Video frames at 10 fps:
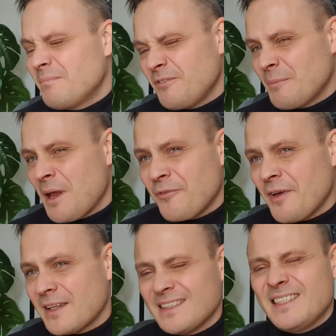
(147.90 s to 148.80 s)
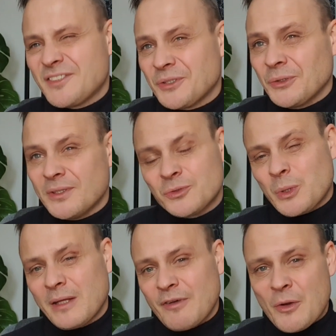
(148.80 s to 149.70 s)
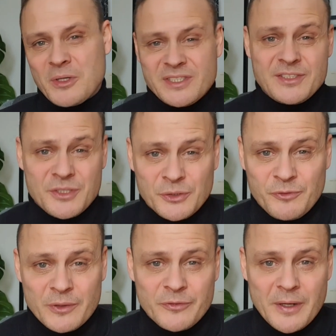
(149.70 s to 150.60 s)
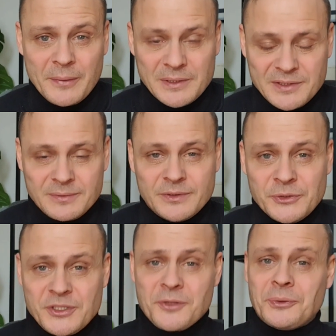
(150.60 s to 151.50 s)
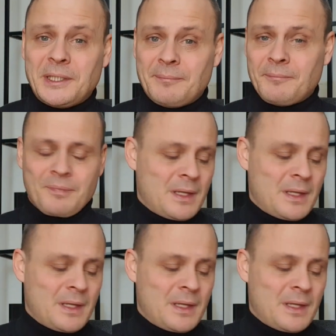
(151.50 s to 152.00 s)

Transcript: of fact, it is good. 12 hours is good for a fragrance. Don't you agree?